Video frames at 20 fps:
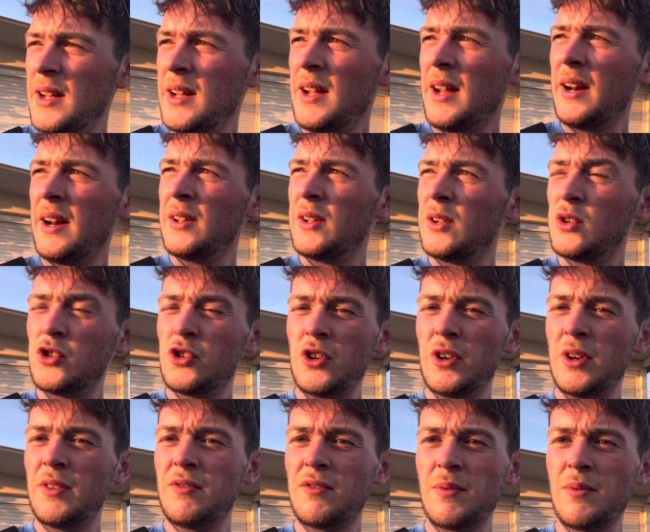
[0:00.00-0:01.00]
Had a good
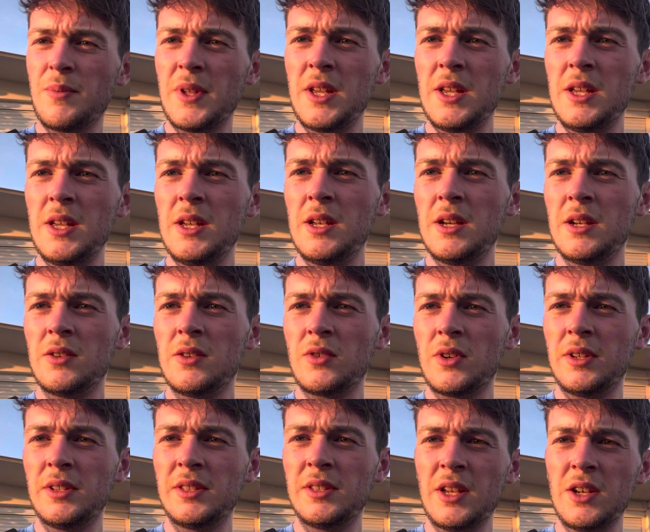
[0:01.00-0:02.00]
journey from the
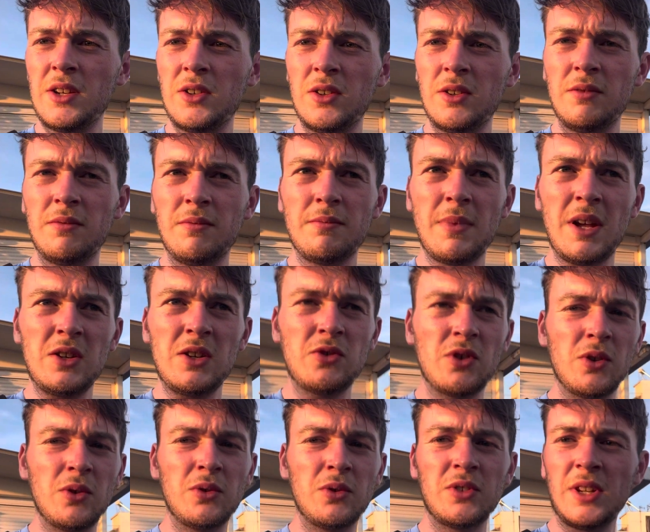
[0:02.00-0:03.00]
train station.
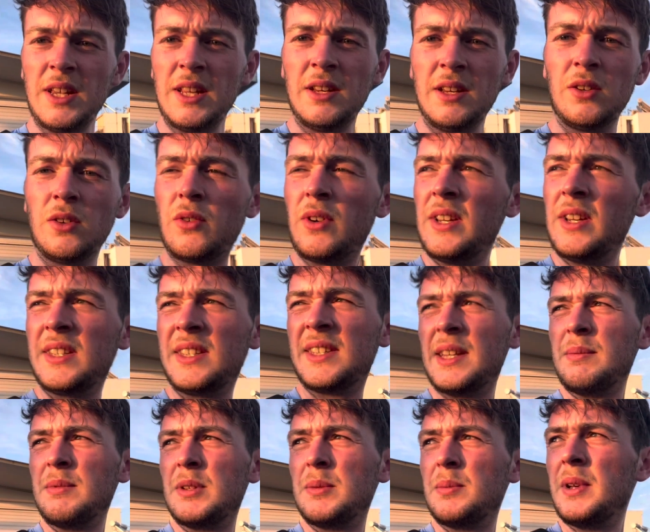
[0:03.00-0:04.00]
Metros in Greece
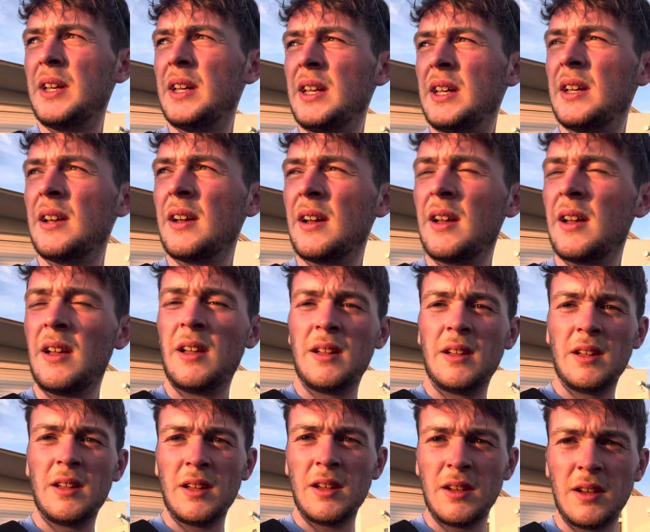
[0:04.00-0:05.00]
seem to be
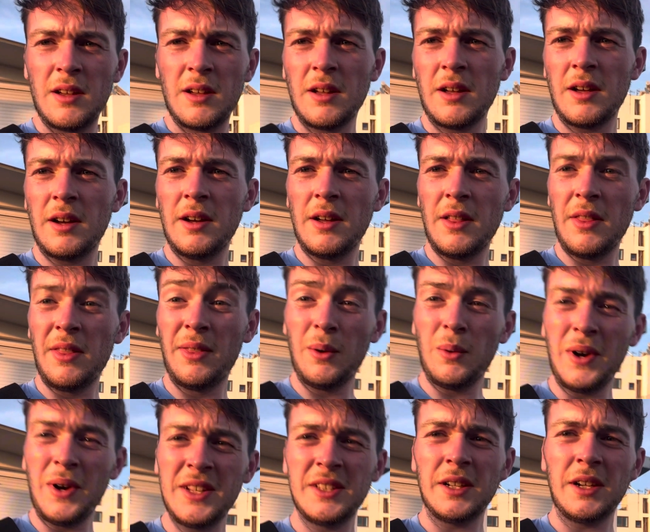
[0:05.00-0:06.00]
the
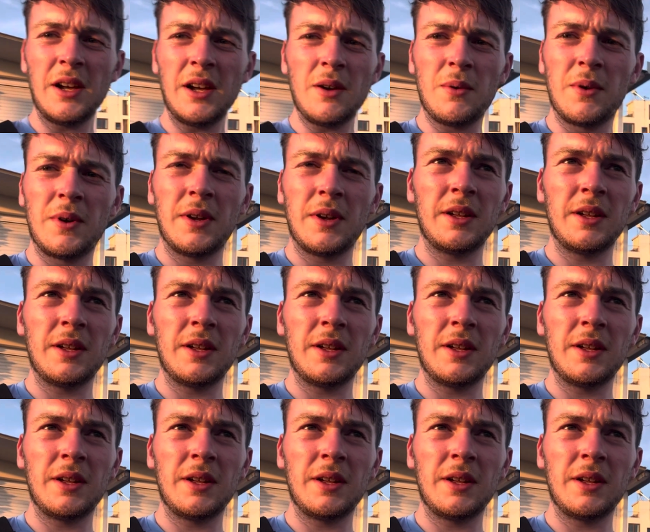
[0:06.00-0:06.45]
way to go.